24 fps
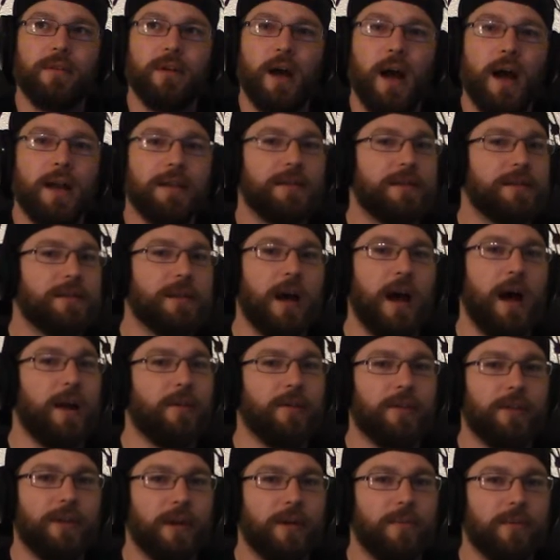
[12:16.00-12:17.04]
I just, I
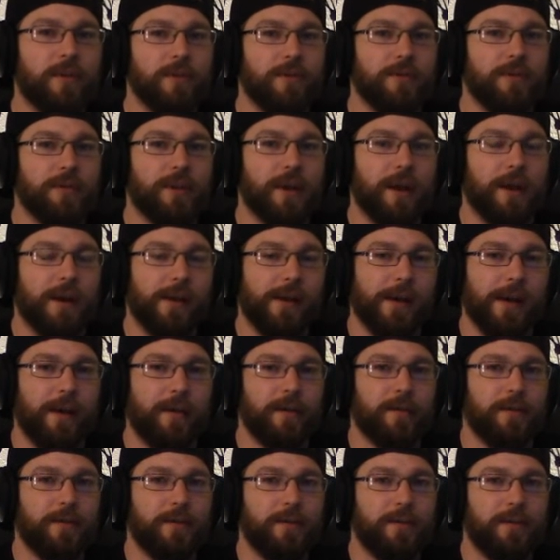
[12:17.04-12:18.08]
don't think I'm going to do that again.
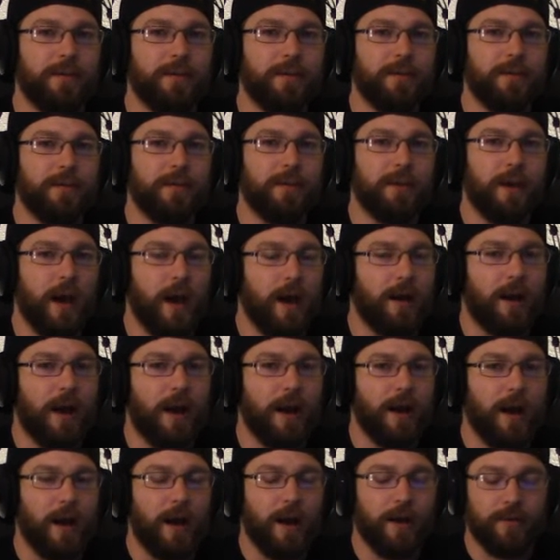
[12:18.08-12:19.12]
I,
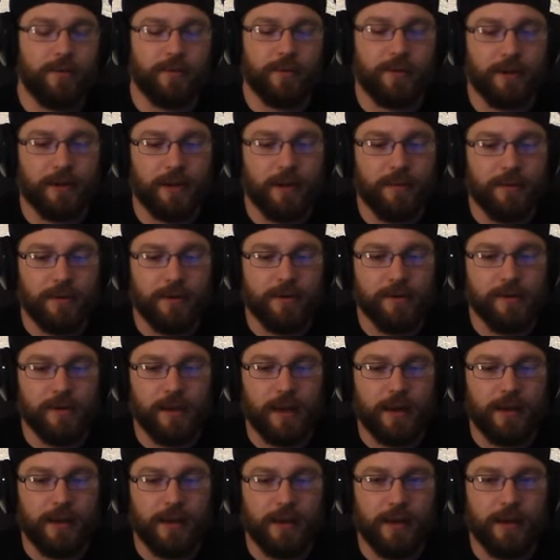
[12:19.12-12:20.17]
I, I don't think I'm going to do
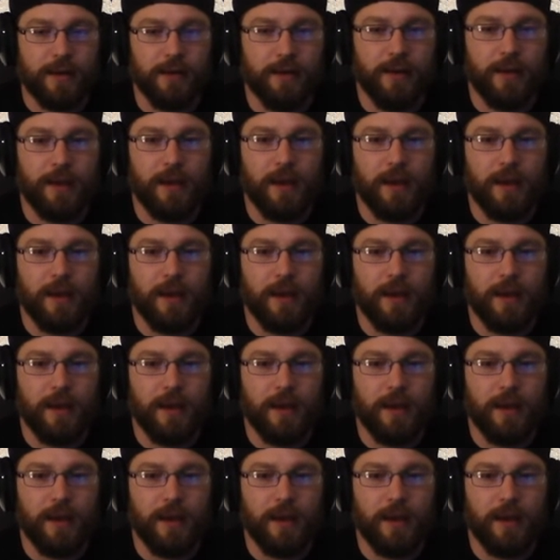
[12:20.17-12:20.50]
that again.